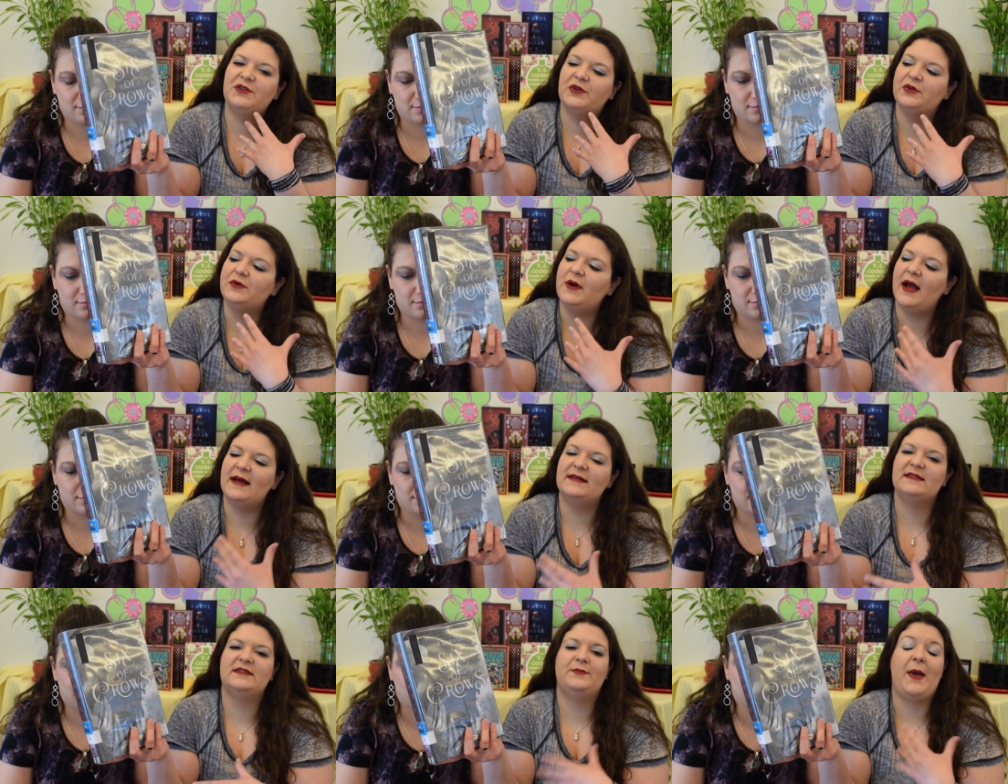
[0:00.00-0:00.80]
crew
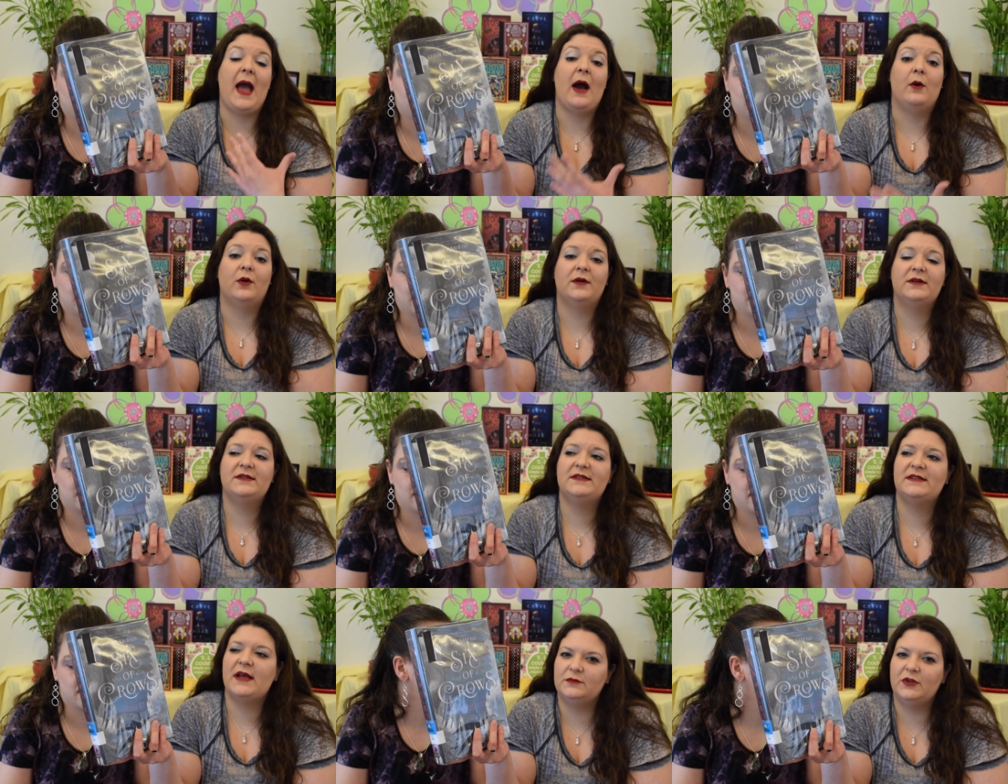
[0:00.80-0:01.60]
has
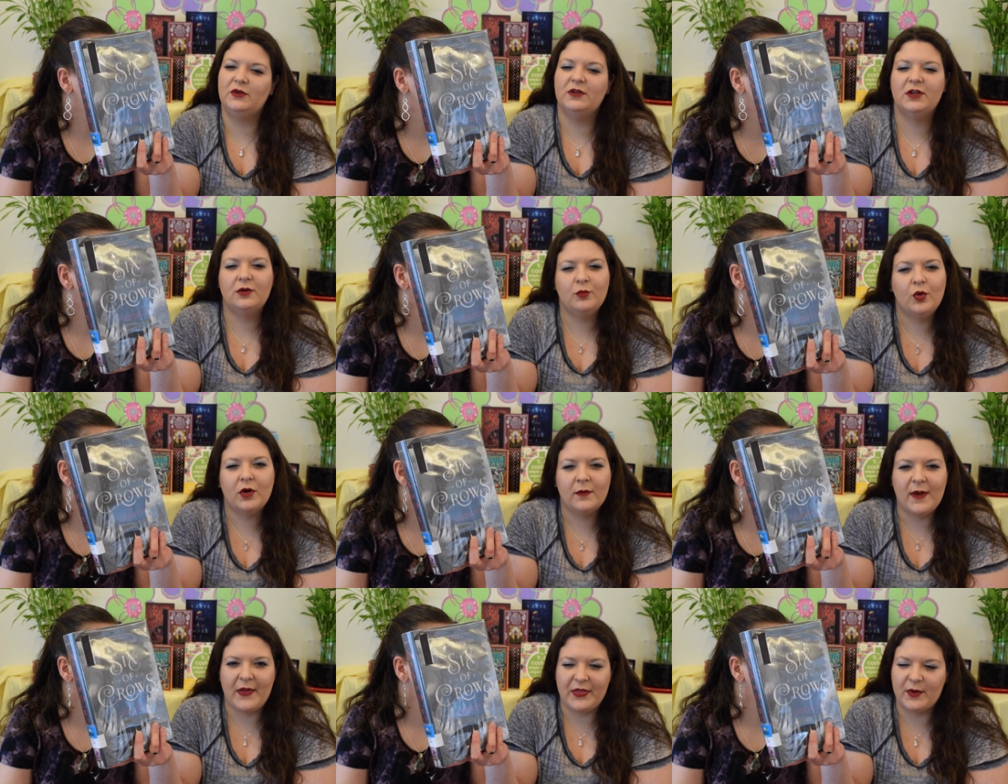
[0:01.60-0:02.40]
powers. You learn
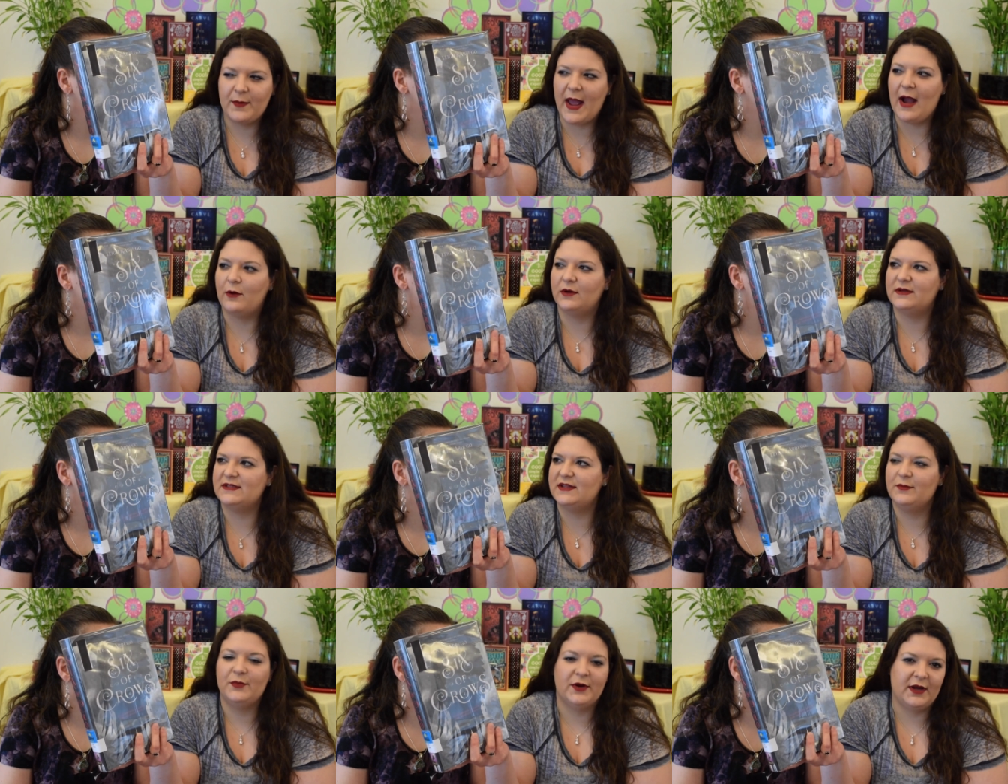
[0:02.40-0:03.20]
more about their powers
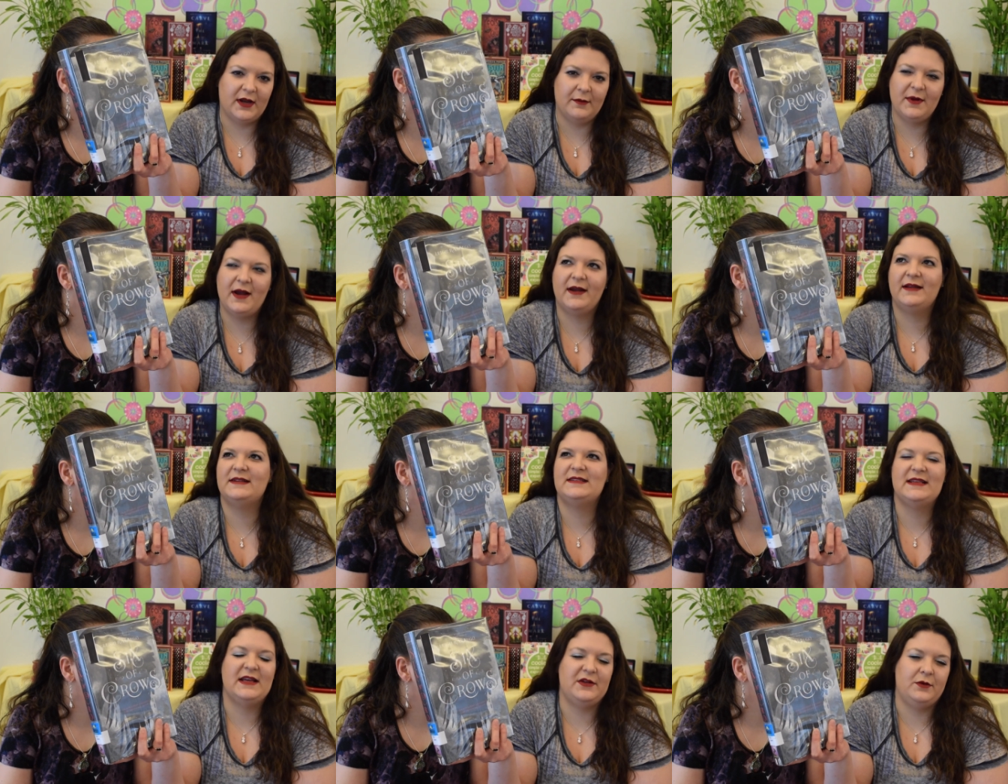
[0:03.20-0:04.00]
in the book, and I'm not
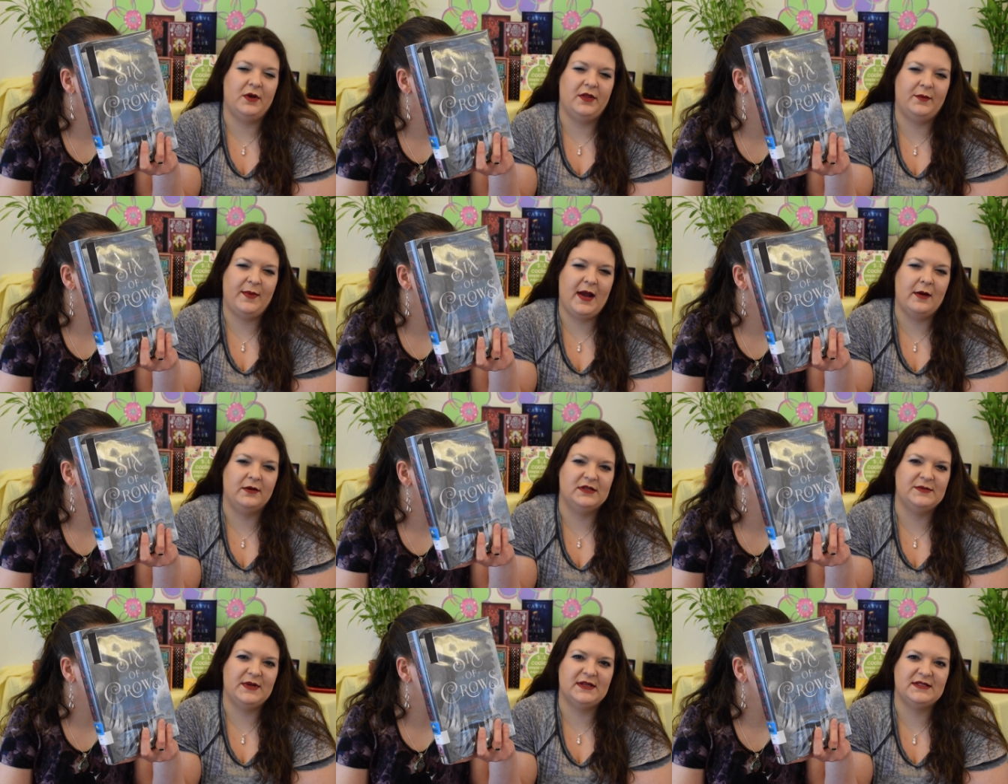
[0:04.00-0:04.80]
going to tell you all their
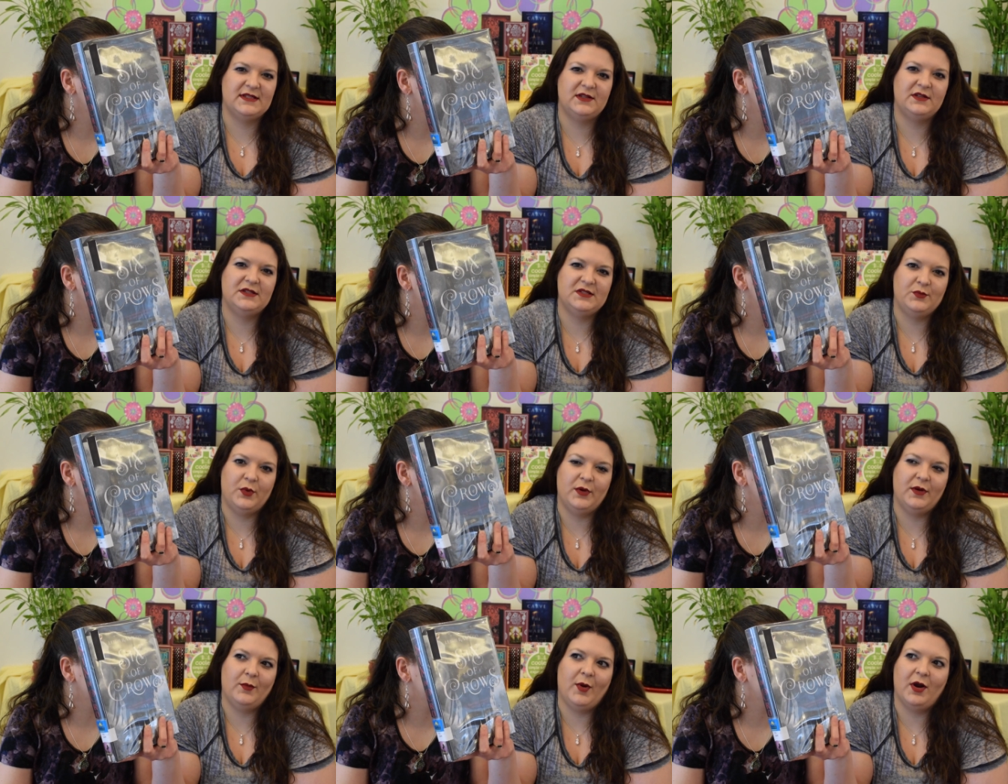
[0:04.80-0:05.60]
powers because it's going to
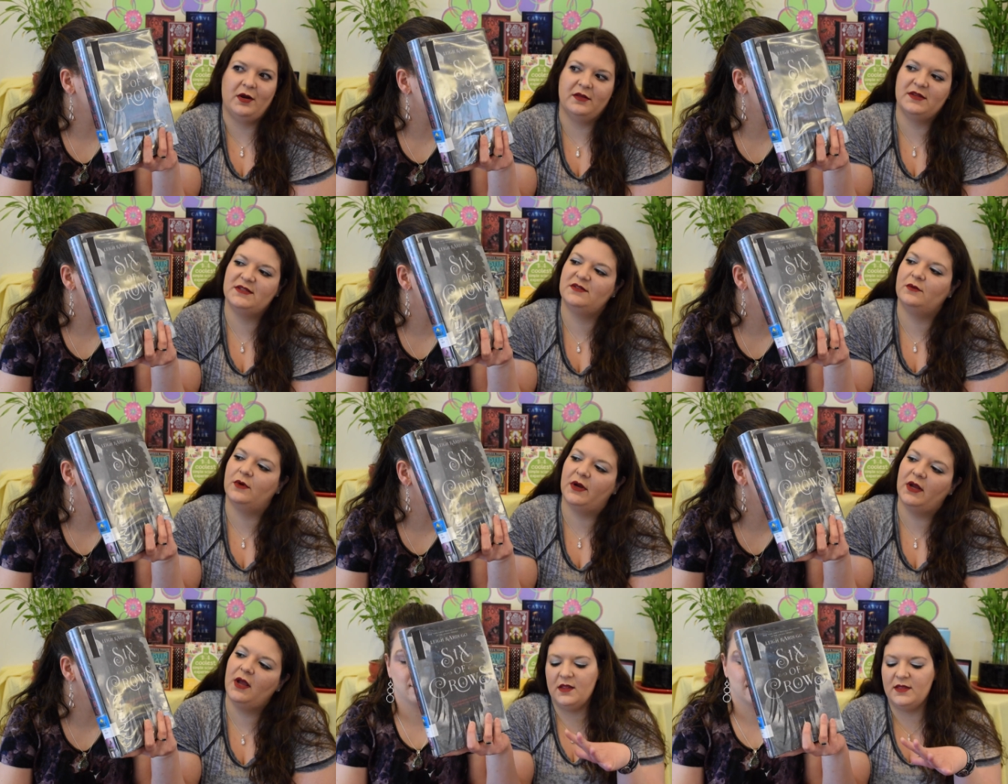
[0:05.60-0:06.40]
spoil part of the story.